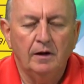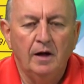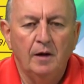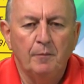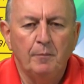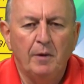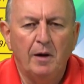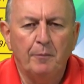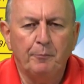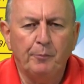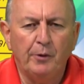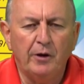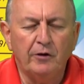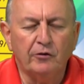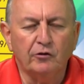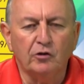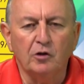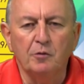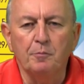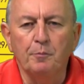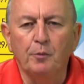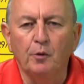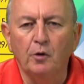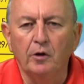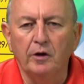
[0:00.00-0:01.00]
My
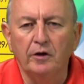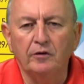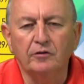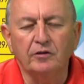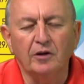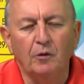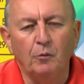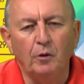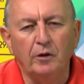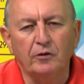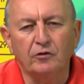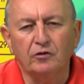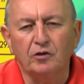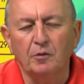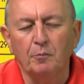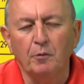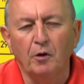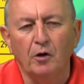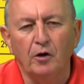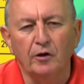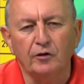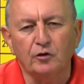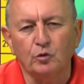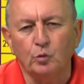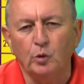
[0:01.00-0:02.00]
Preston boys, I watched them
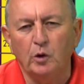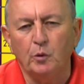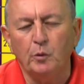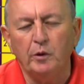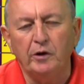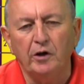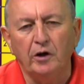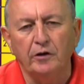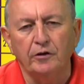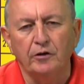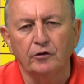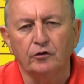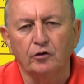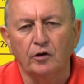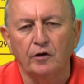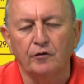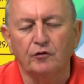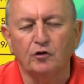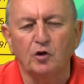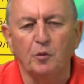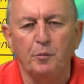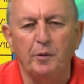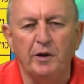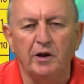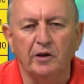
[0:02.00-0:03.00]
last week. We don't deserve
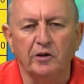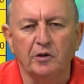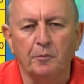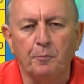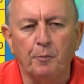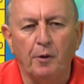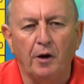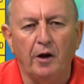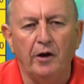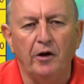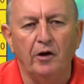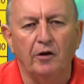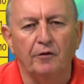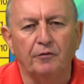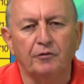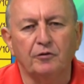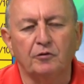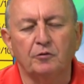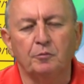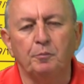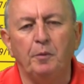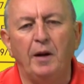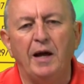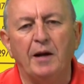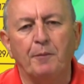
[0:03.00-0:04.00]
to be in the
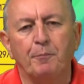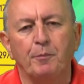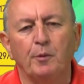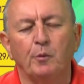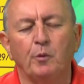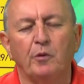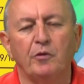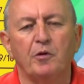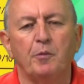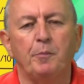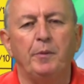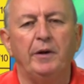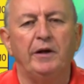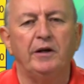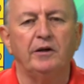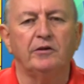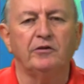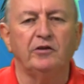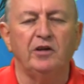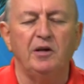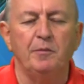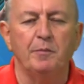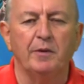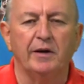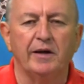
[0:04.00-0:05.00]
playoffs. Blackburn were the better
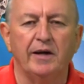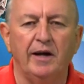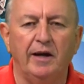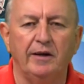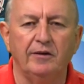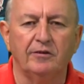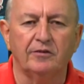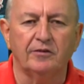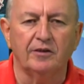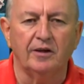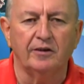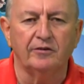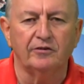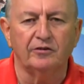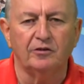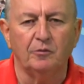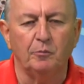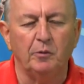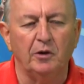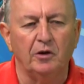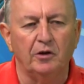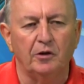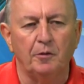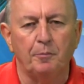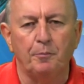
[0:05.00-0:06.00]
team against us, and
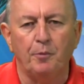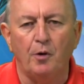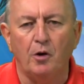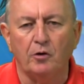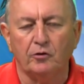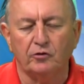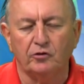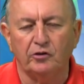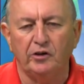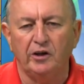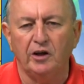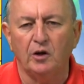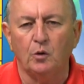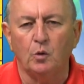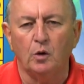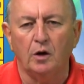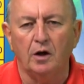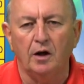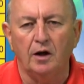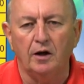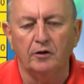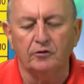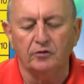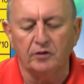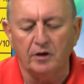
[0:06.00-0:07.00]
we got a poxy
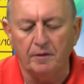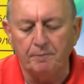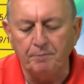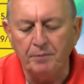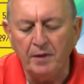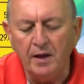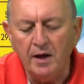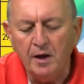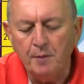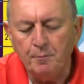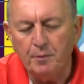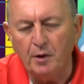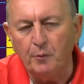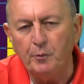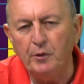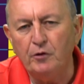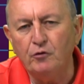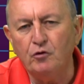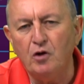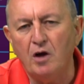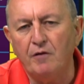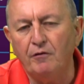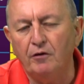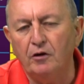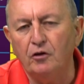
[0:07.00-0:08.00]
equaliser. But we
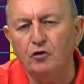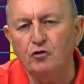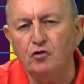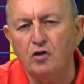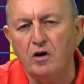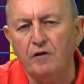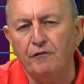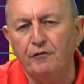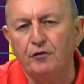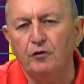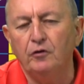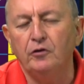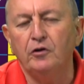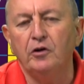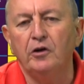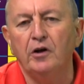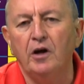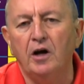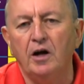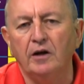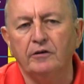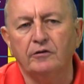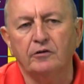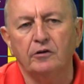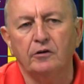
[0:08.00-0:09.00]
travelled to Sheffield
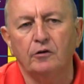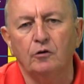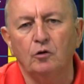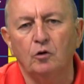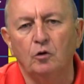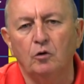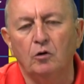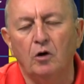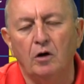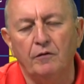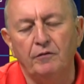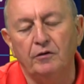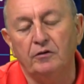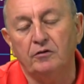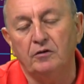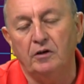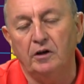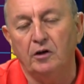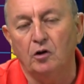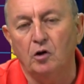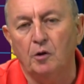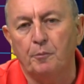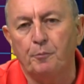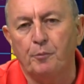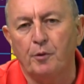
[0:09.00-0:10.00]
United, who obviously
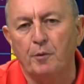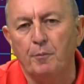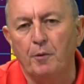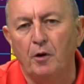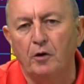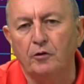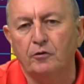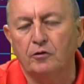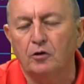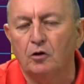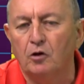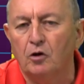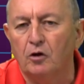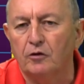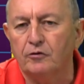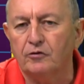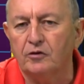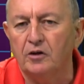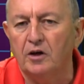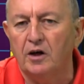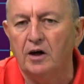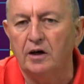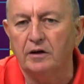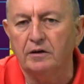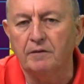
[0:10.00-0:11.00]
got promoted last
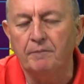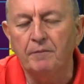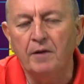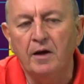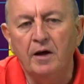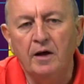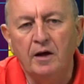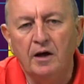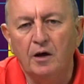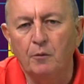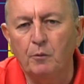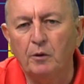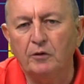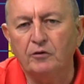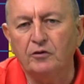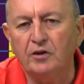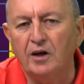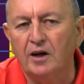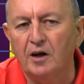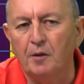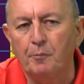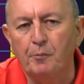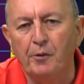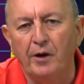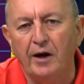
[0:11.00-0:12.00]
night, and we're
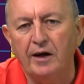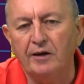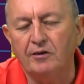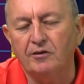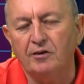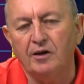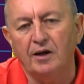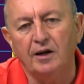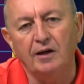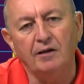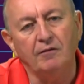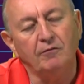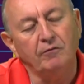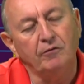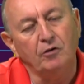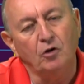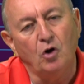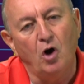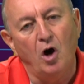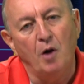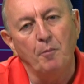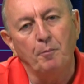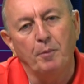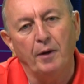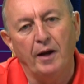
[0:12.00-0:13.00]
celebrating.
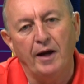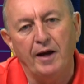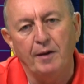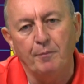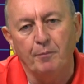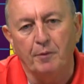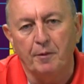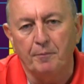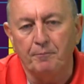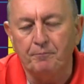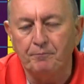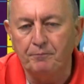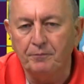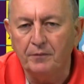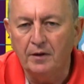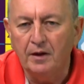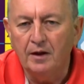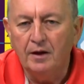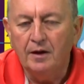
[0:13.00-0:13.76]
Can't blame them.